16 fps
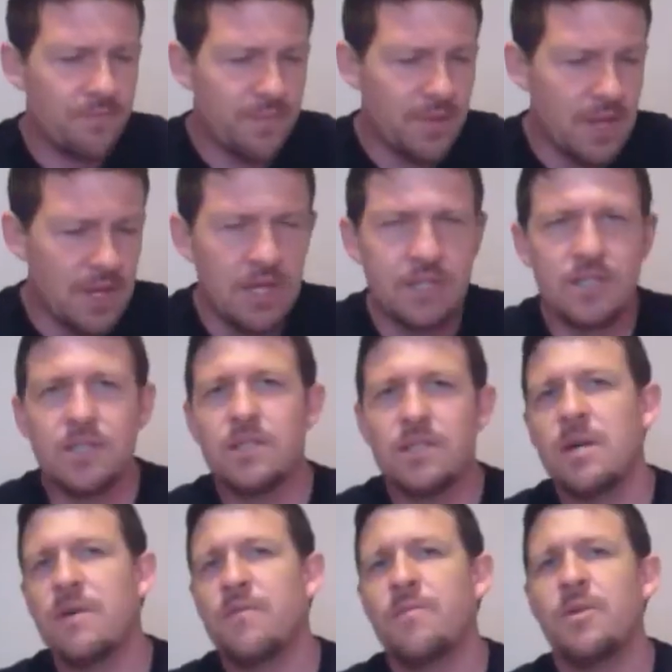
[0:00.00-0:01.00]
He doesn't
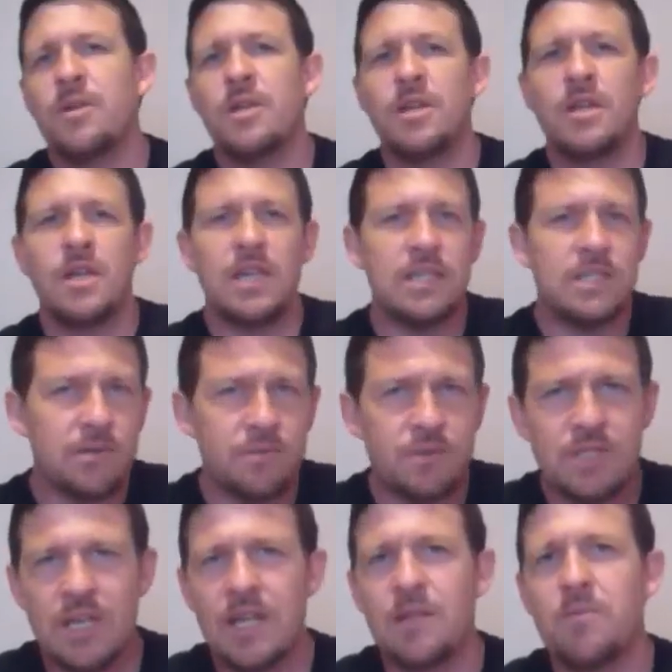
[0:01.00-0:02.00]
love me. He's
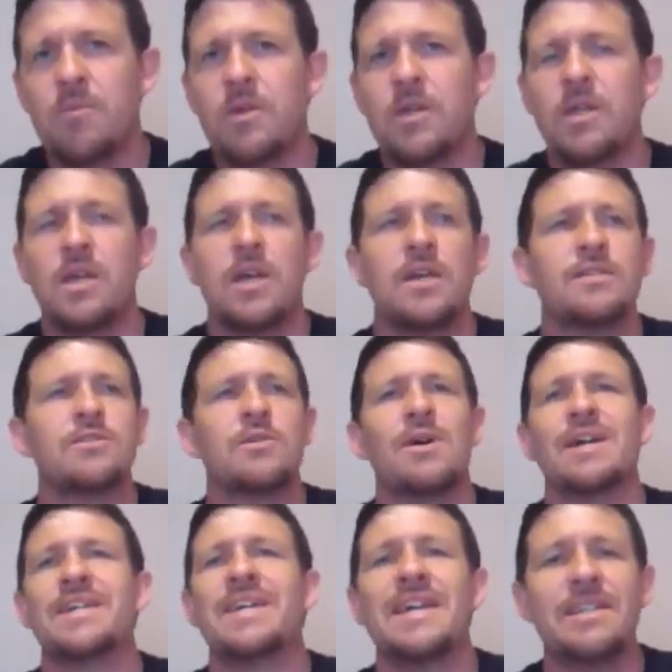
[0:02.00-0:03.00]
upset at me. So
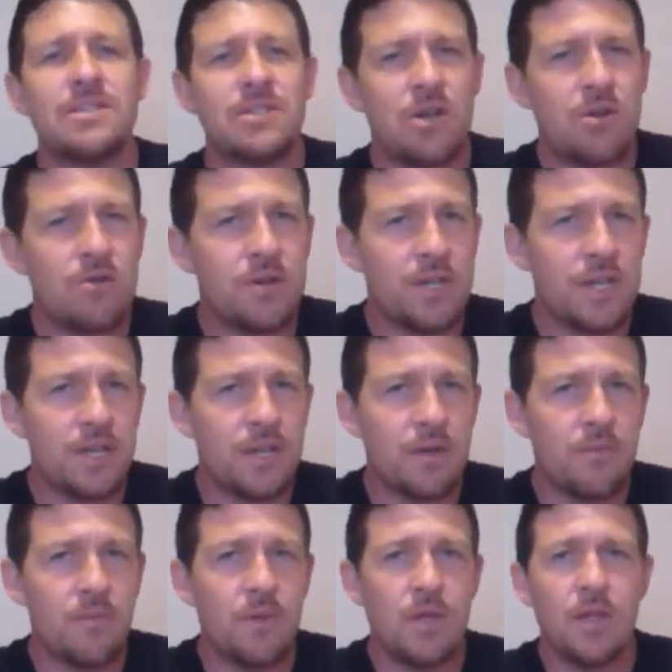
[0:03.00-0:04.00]
I can't turn to
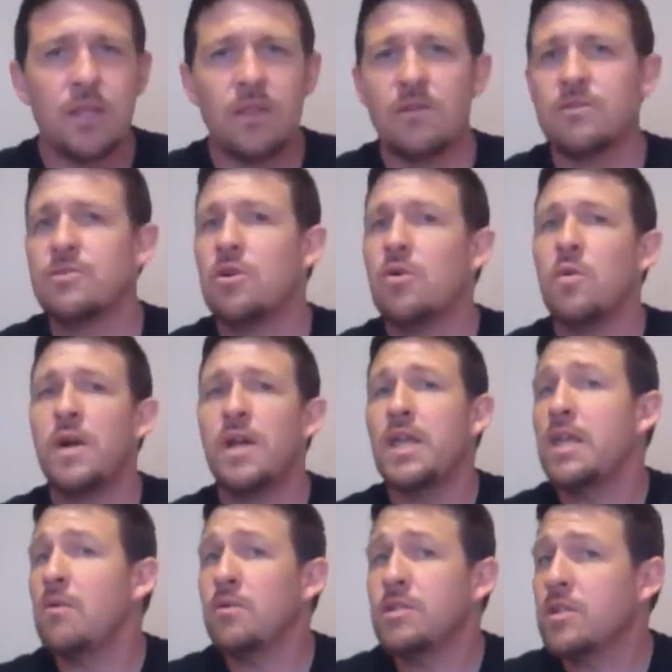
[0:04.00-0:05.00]
him. There's no way
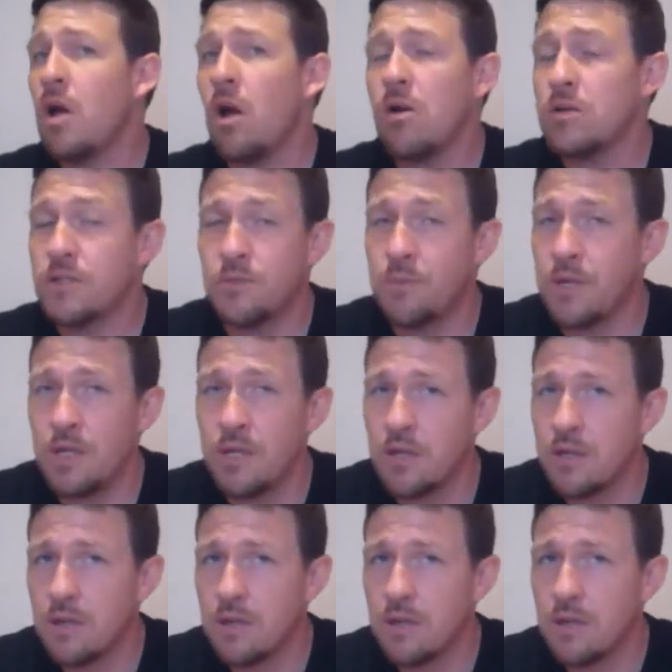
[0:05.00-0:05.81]
he would talk to me.